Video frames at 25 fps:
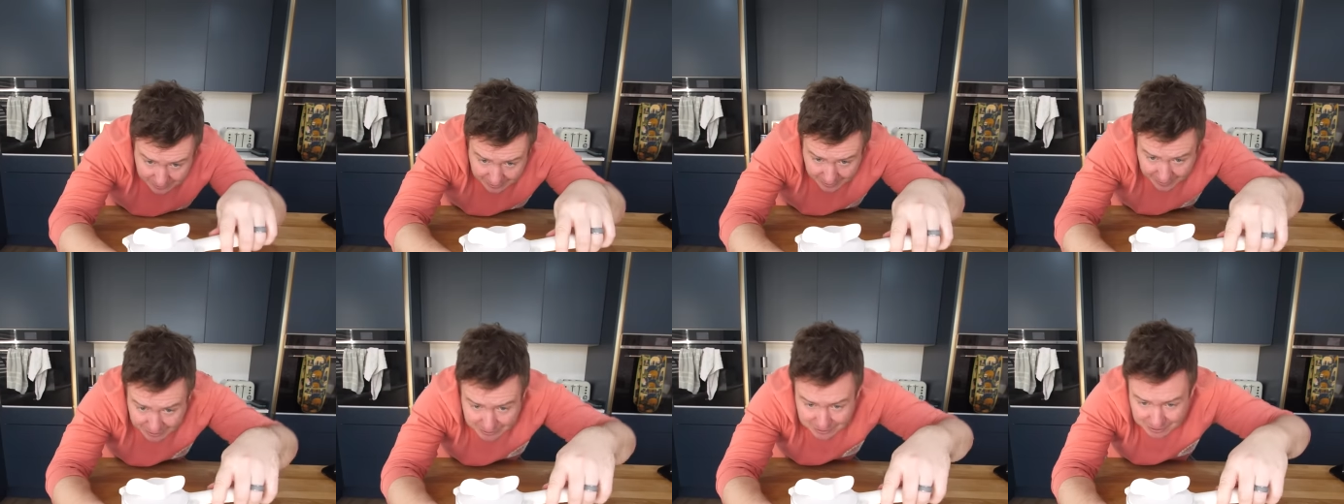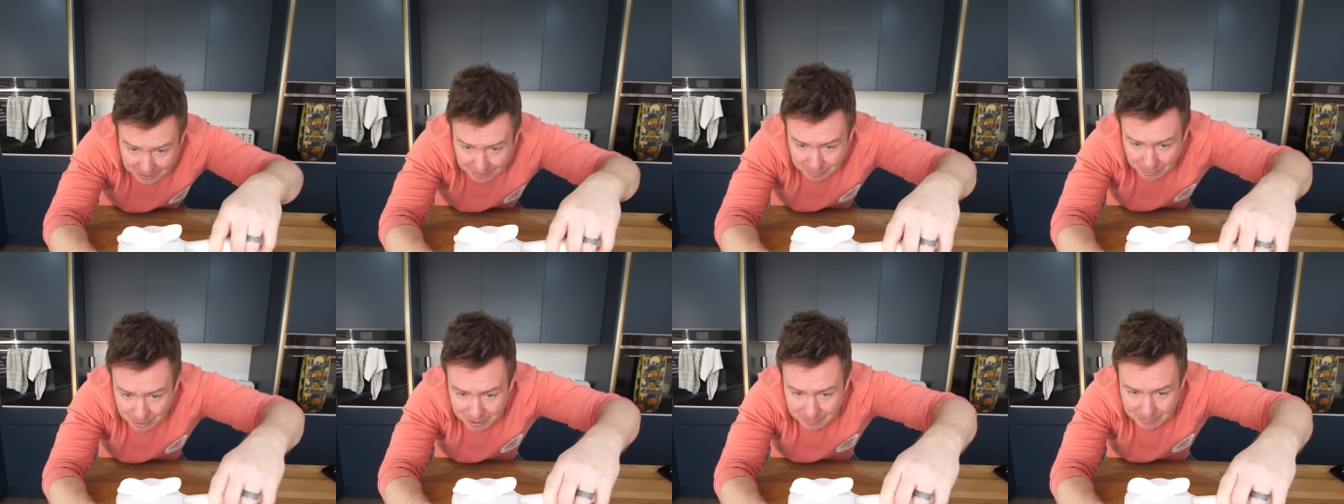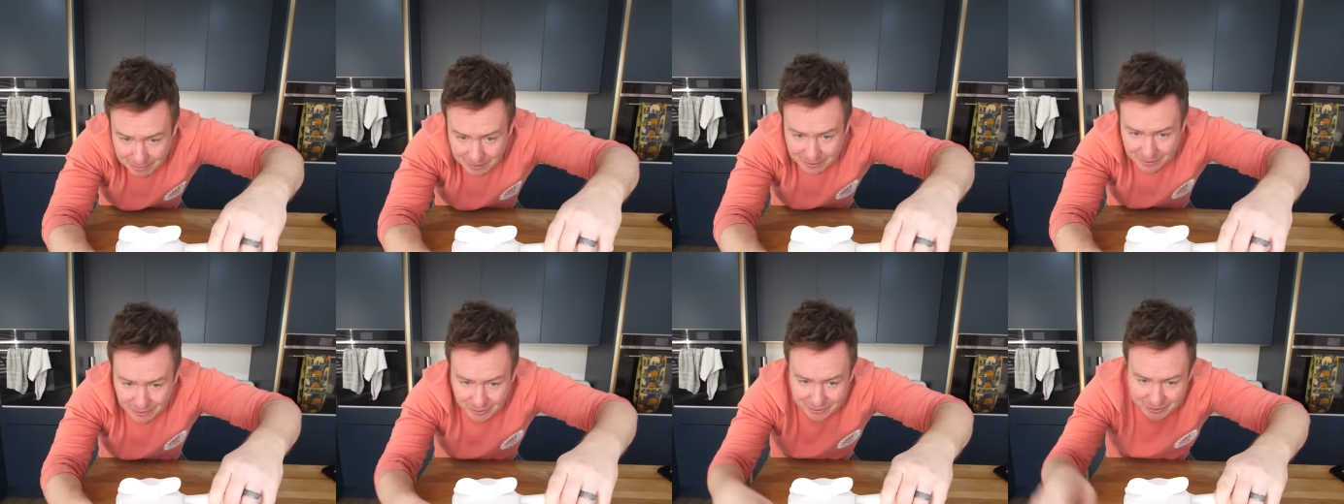And you can put it
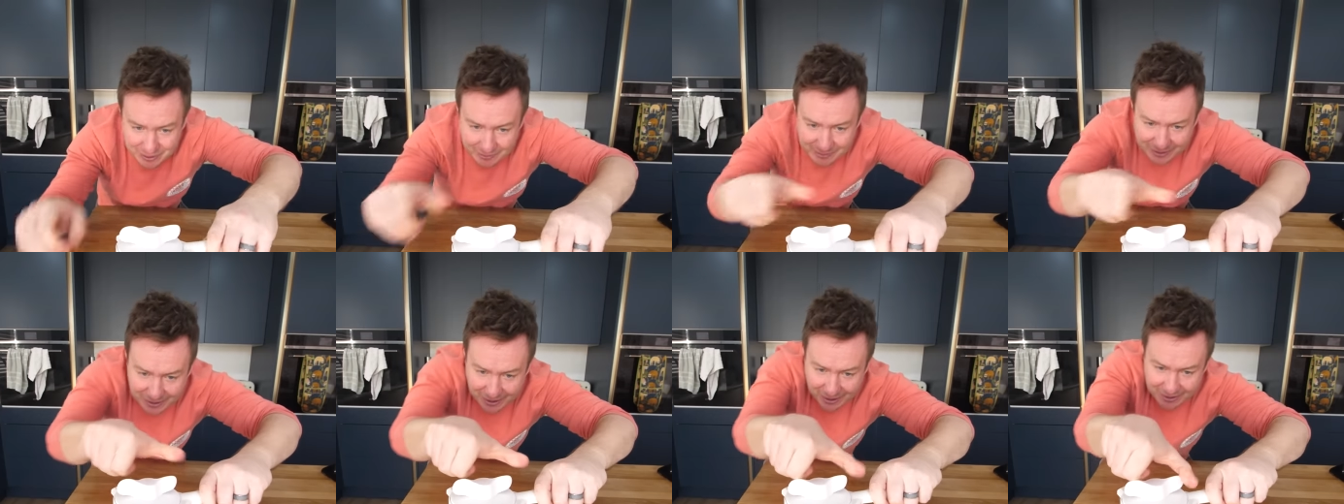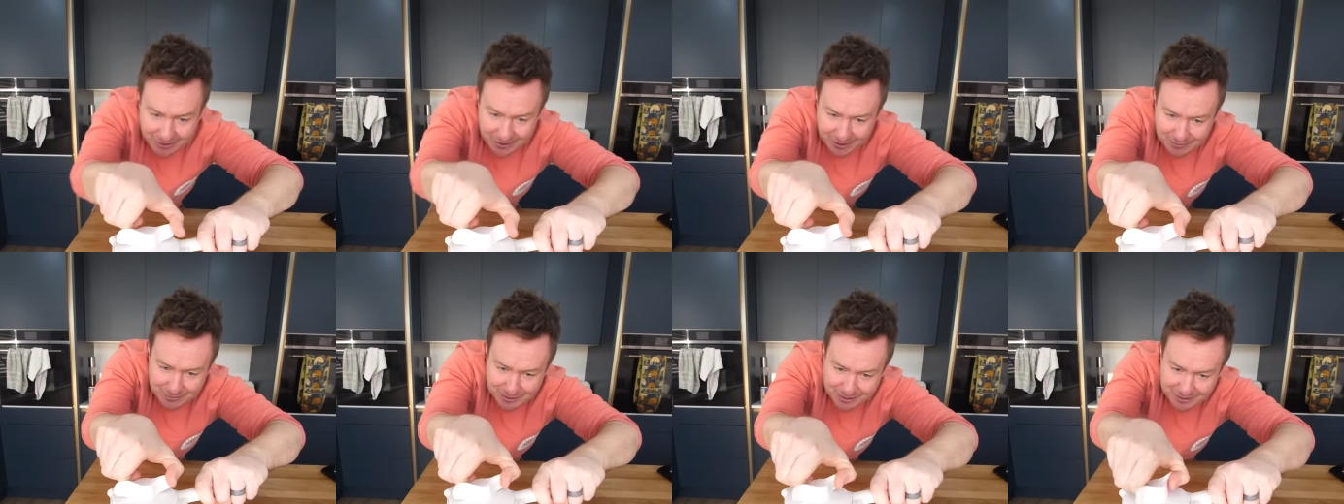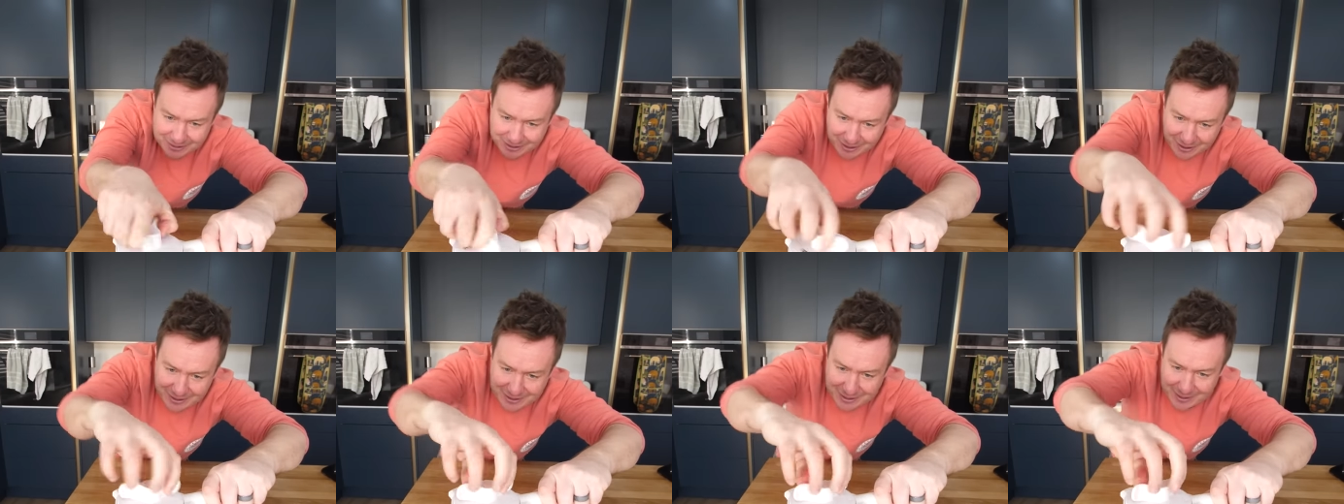back on, there we go, and we
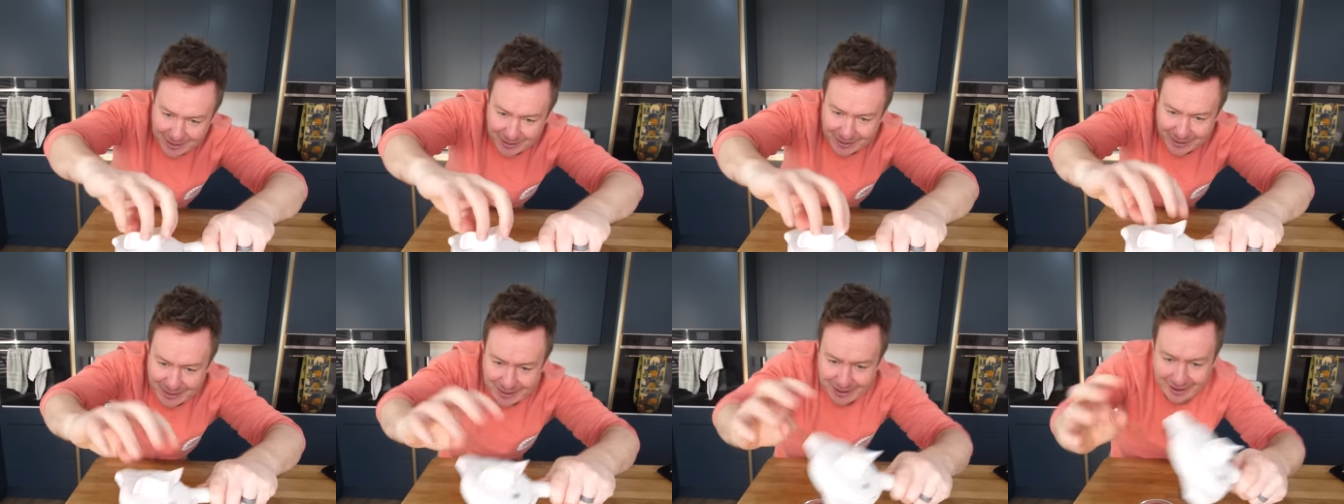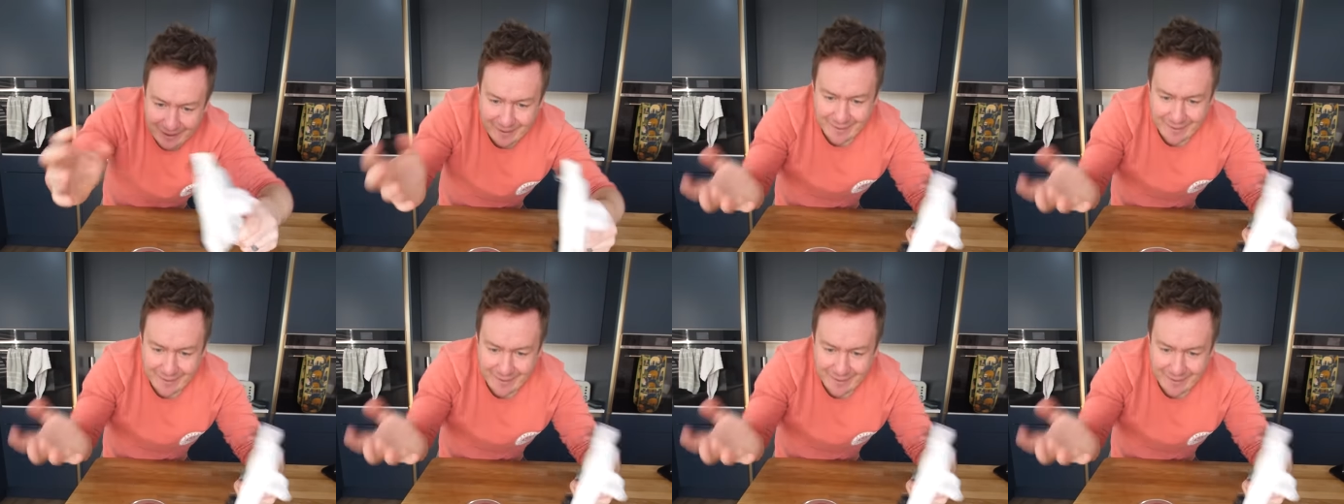can undo it.